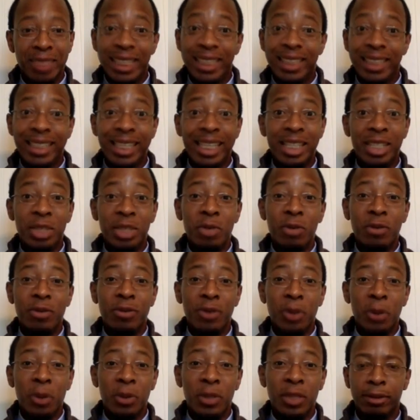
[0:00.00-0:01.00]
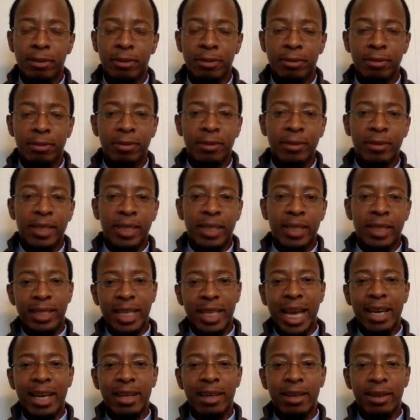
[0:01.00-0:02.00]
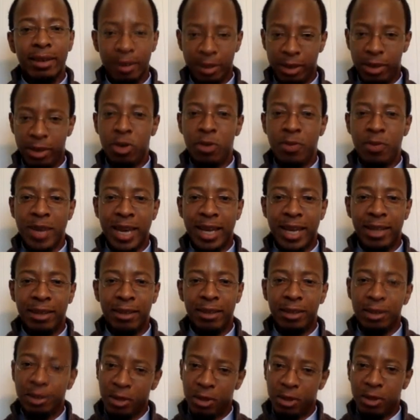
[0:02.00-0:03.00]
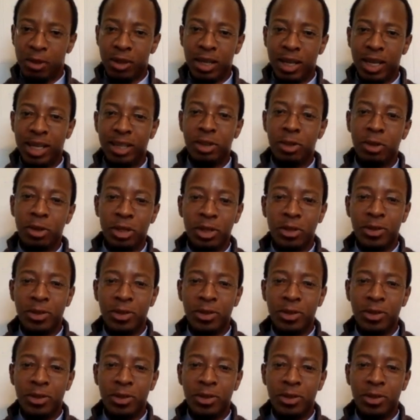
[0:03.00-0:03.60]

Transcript: stay tuned, folks. Zach, you're the man. I'll talk to you.